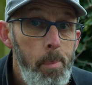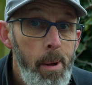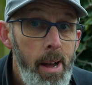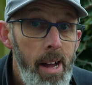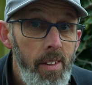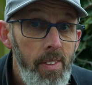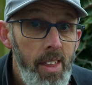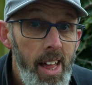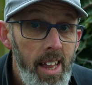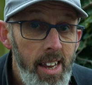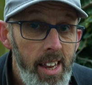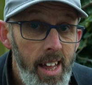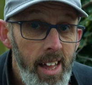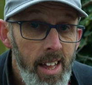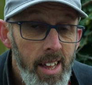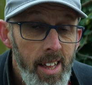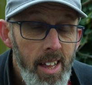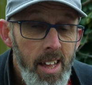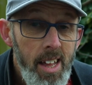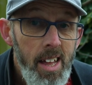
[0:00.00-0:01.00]
about that, eh?
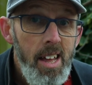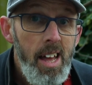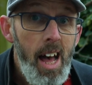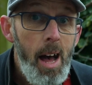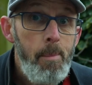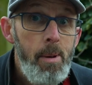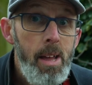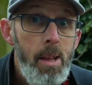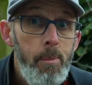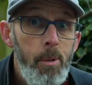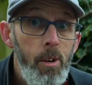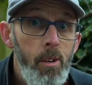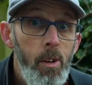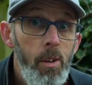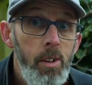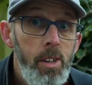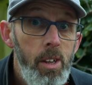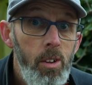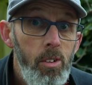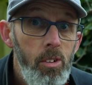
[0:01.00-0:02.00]
I mean, we're
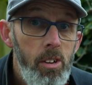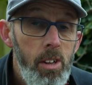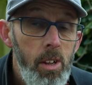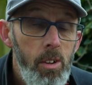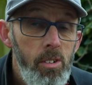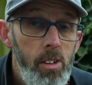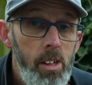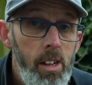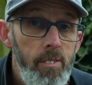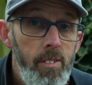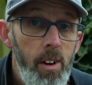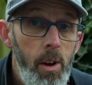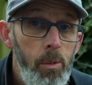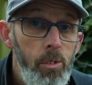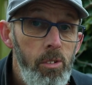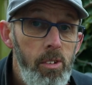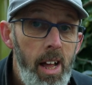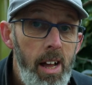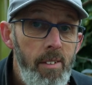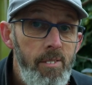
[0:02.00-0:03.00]
all used to using the
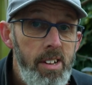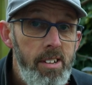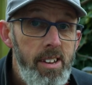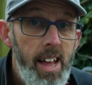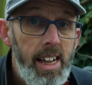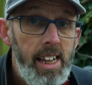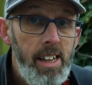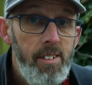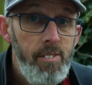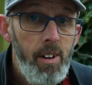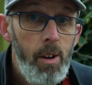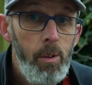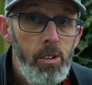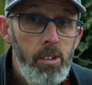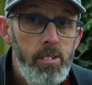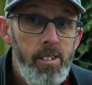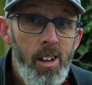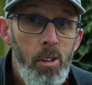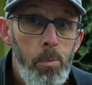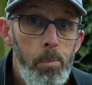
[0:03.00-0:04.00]
phones now for taking
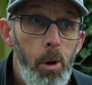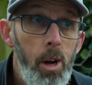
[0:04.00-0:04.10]
photographs,